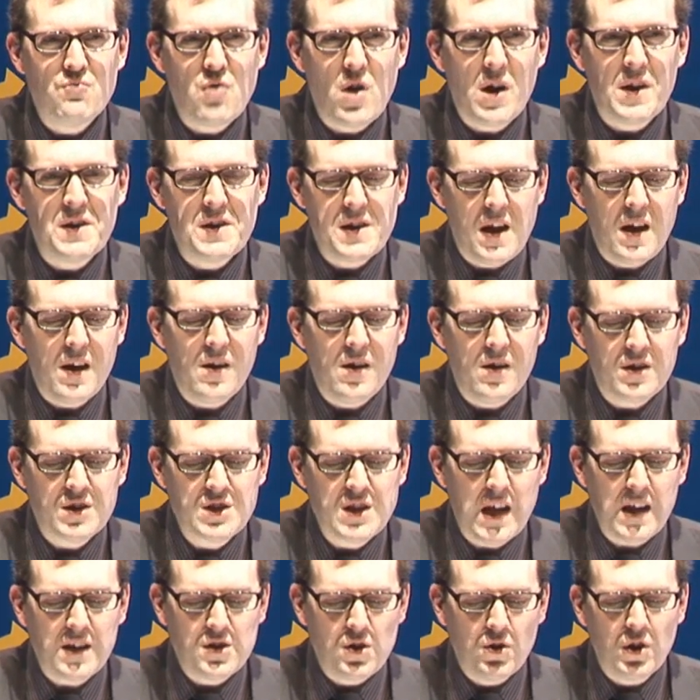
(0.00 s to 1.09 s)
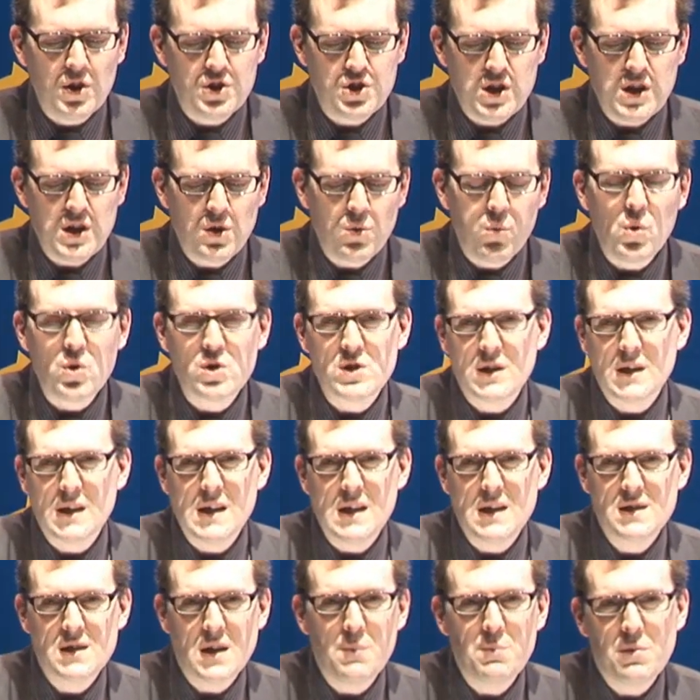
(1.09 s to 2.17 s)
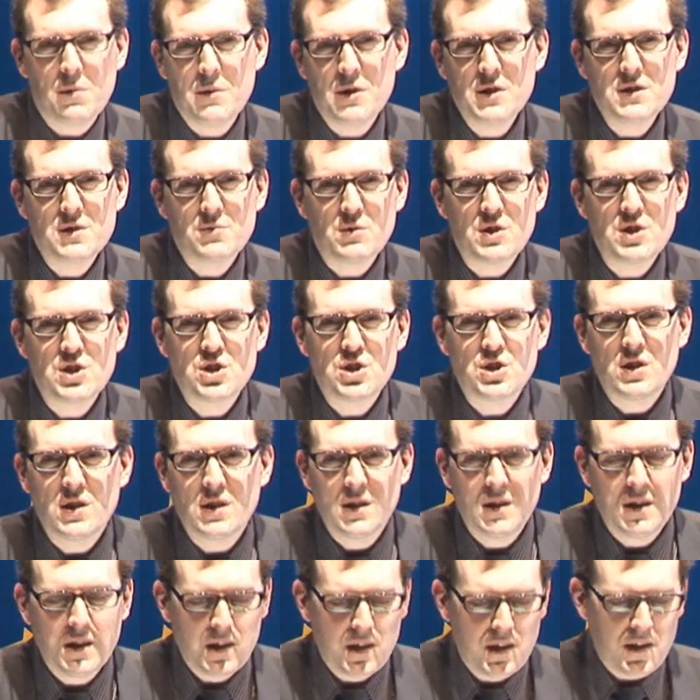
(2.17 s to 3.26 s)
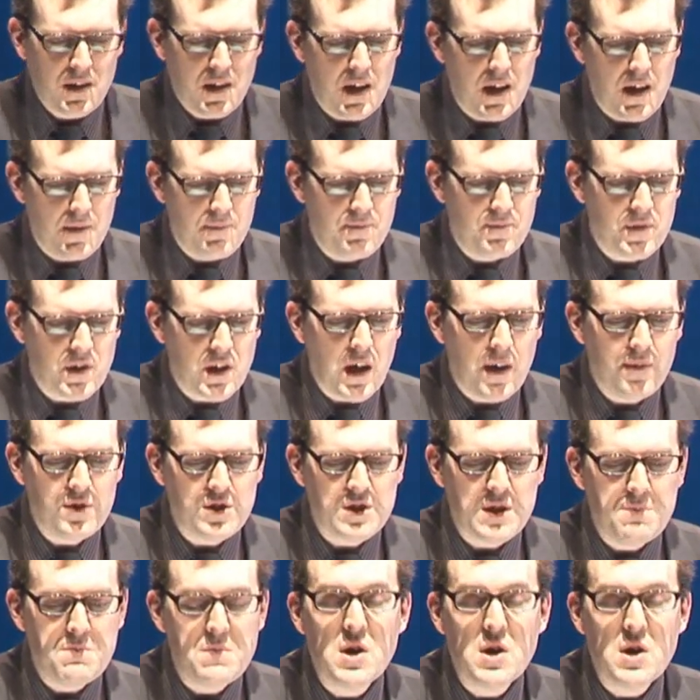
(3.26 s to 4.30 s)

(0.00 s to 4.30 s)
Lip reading: run our technology quarterly supplement, which covers